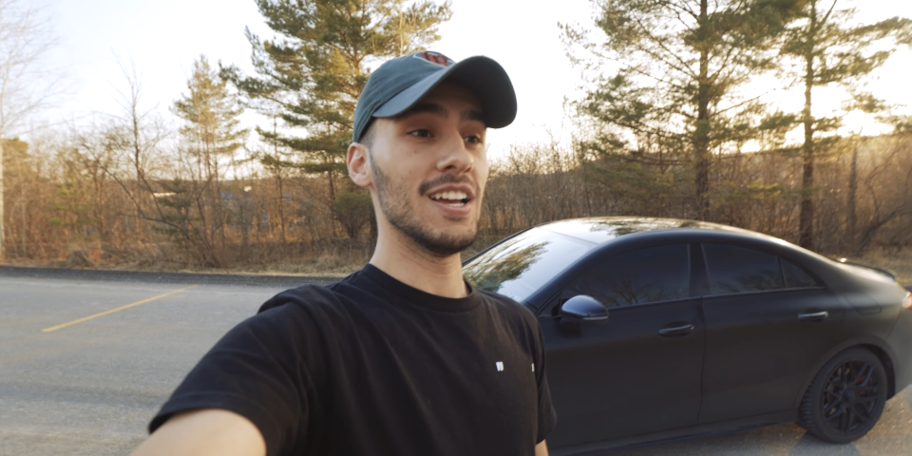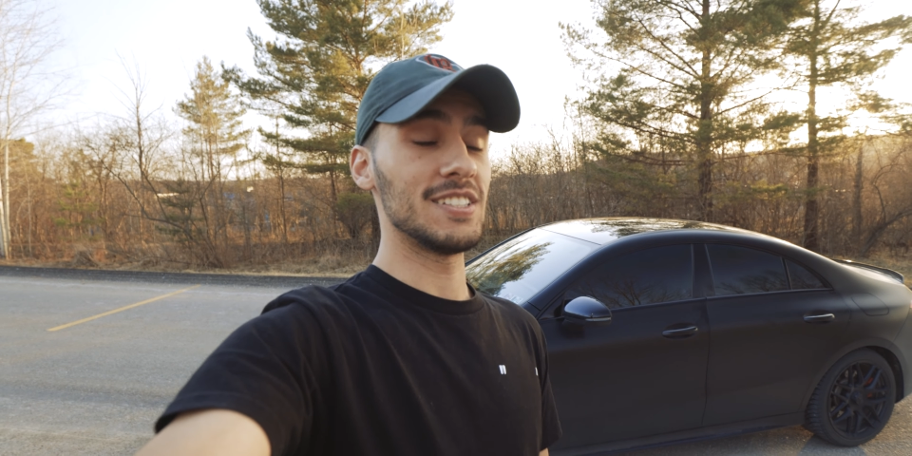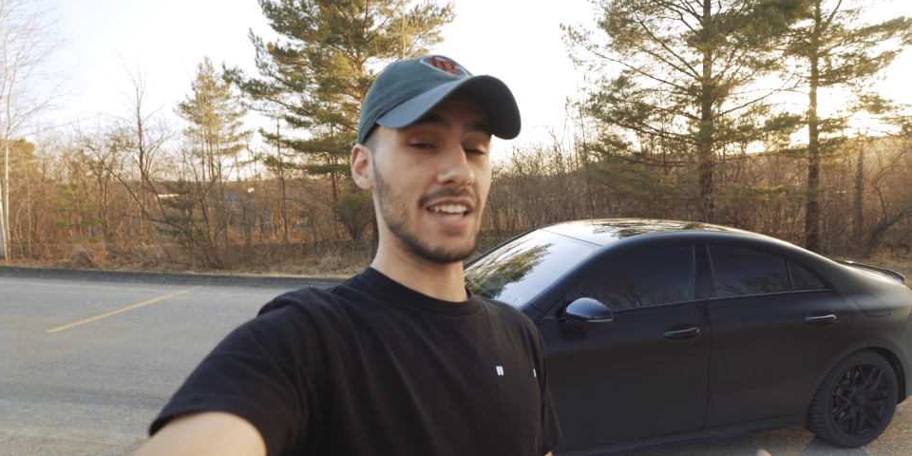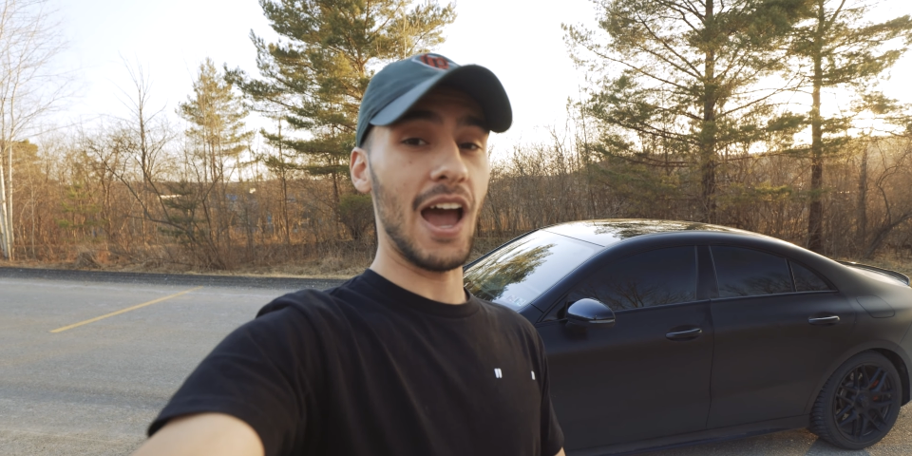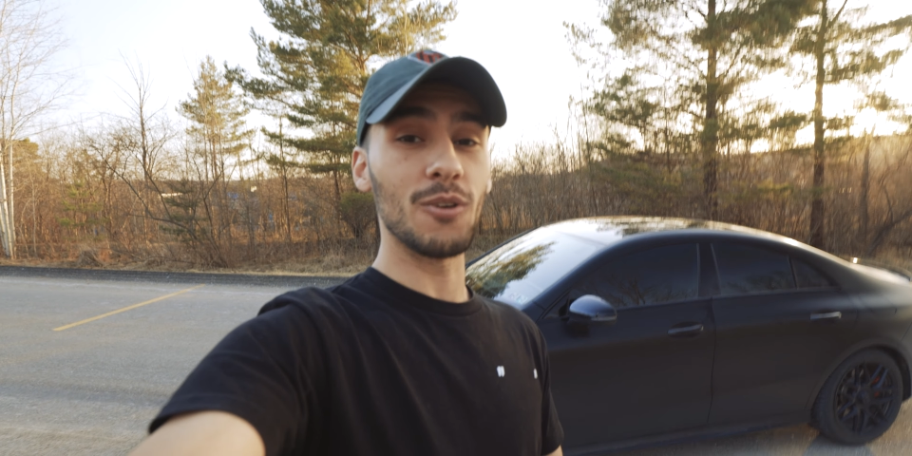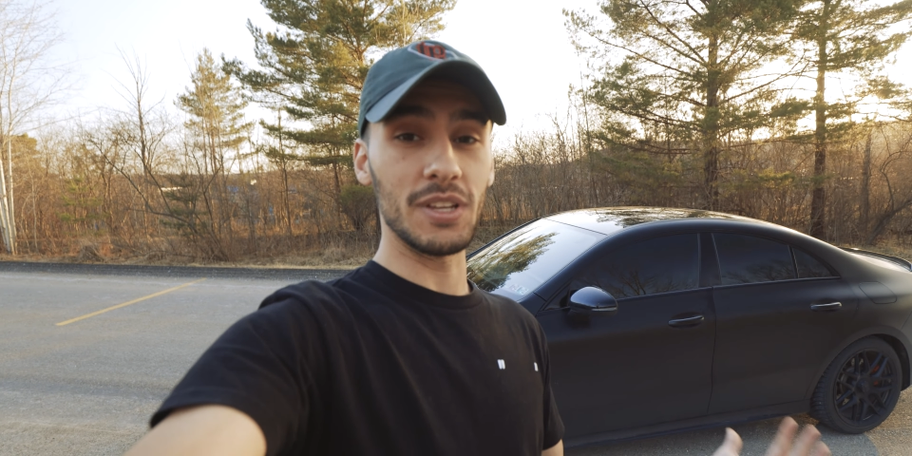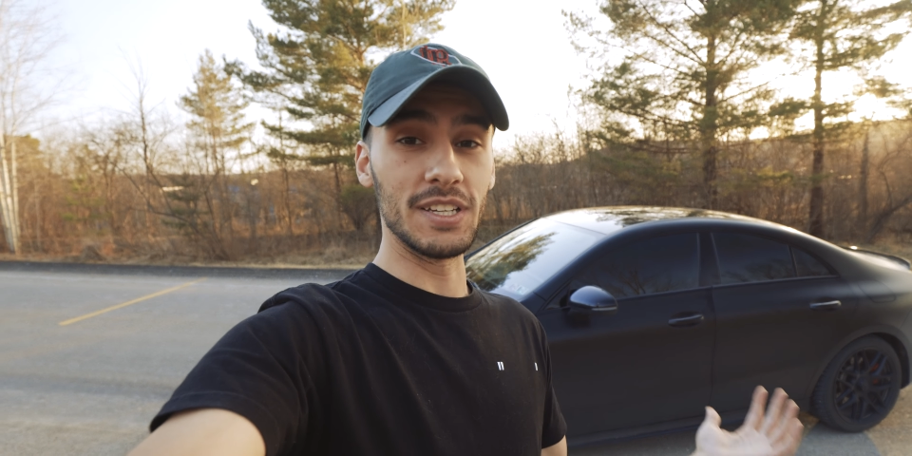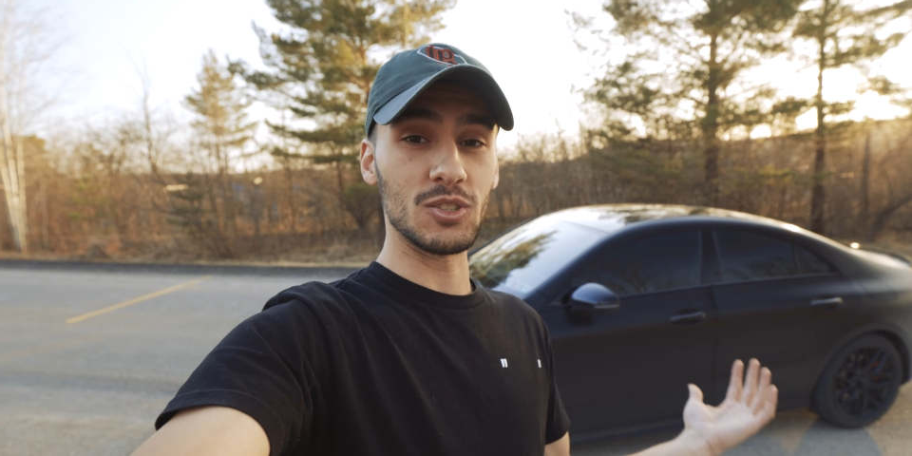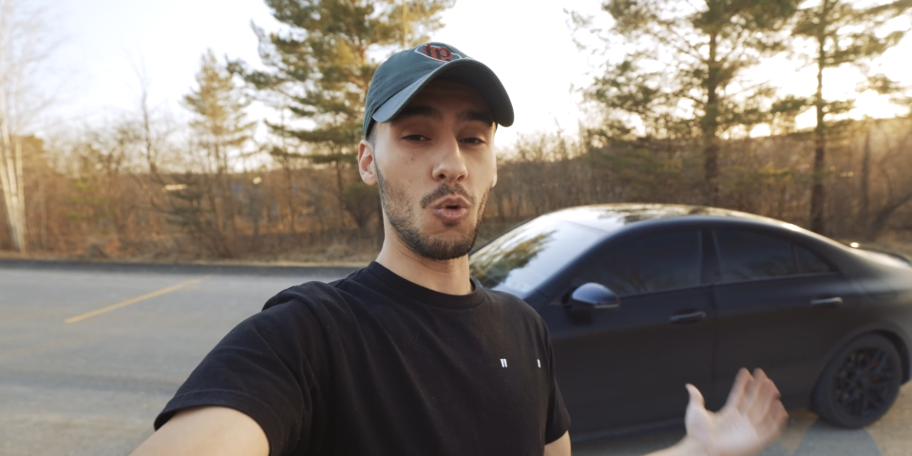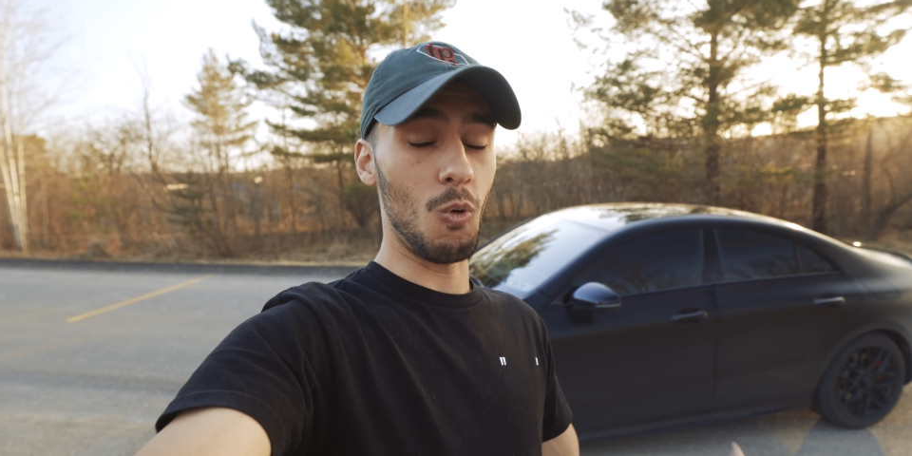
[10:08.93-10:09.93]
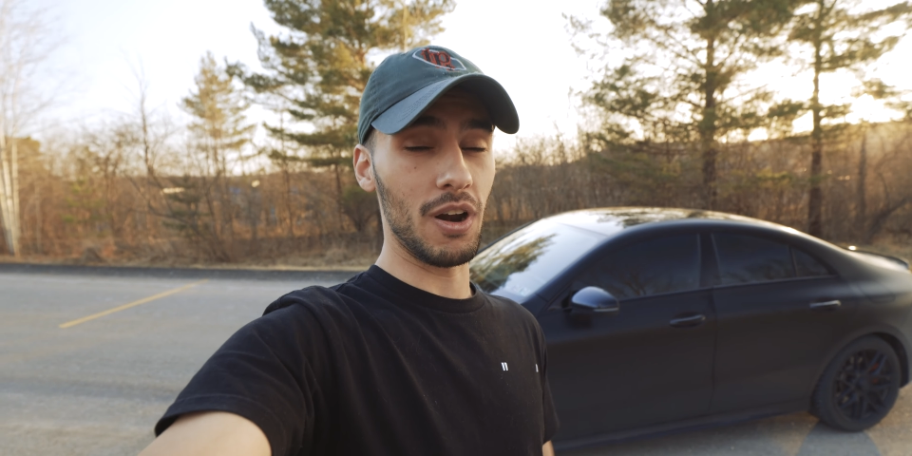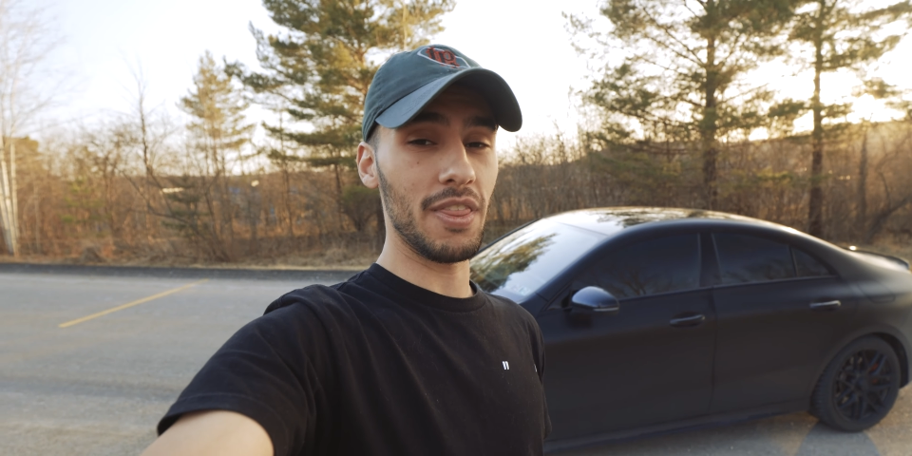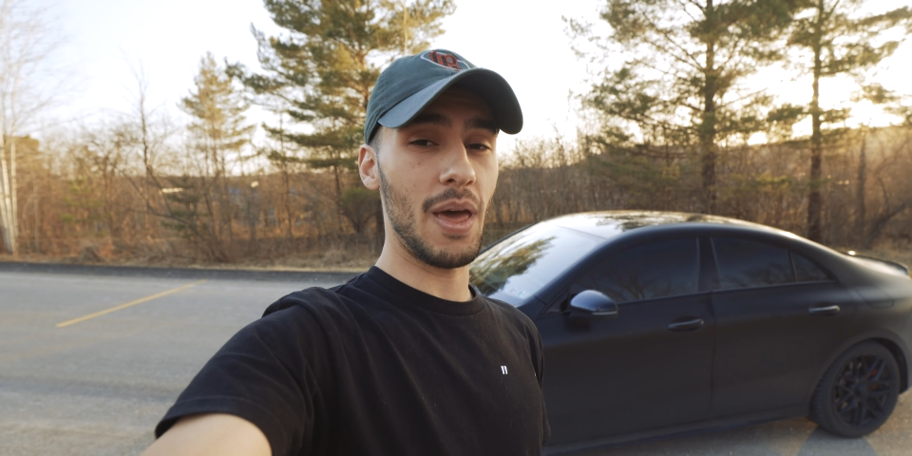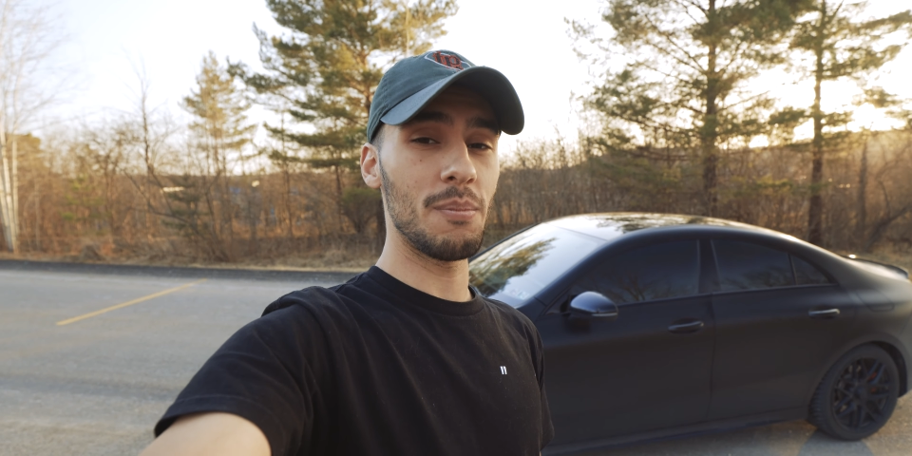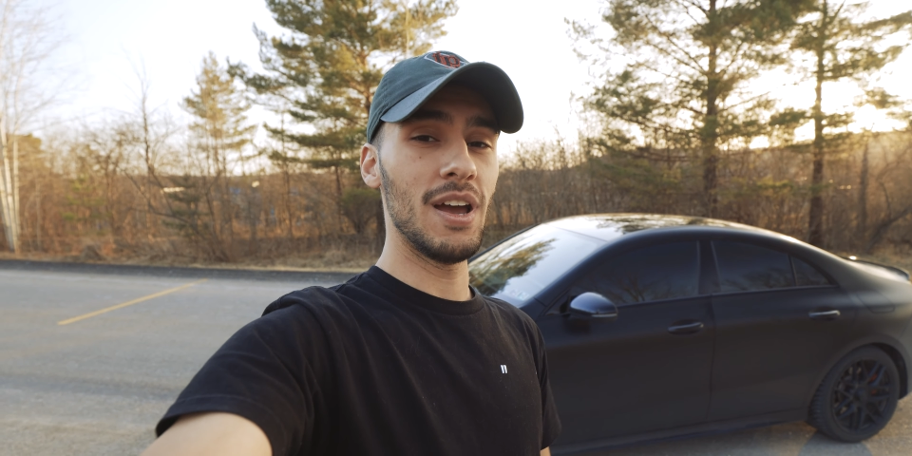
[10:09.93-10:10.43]
sound is one
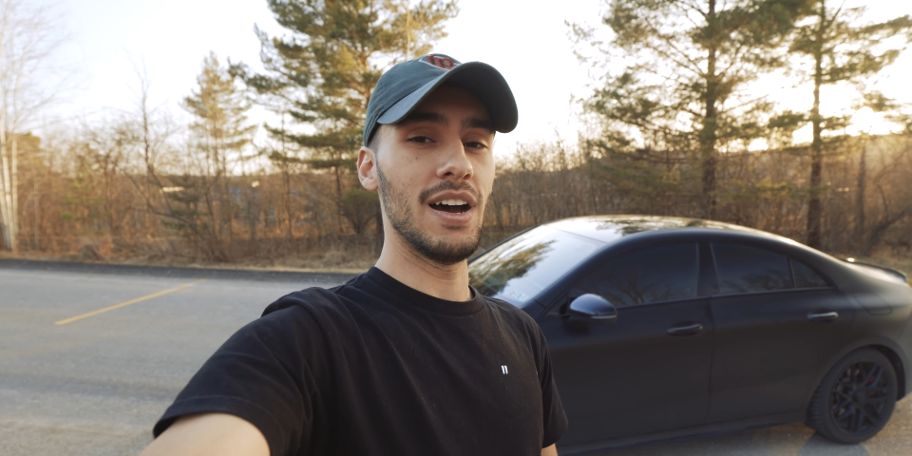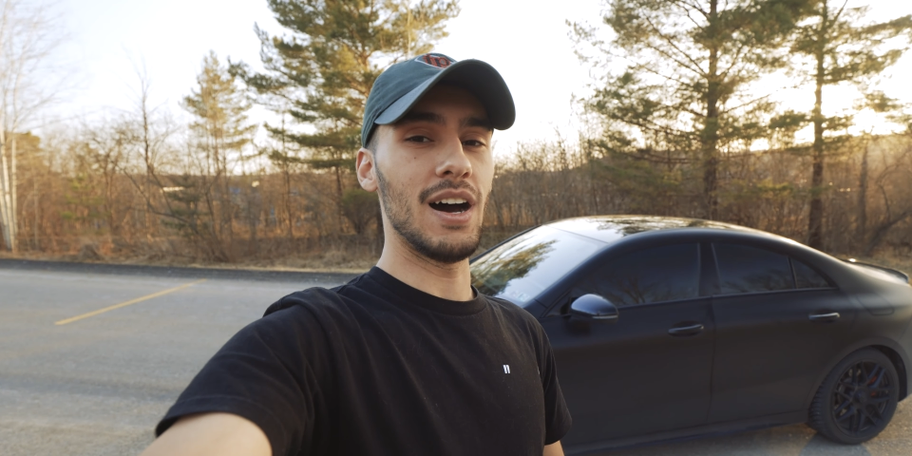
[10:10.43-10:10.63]
of them.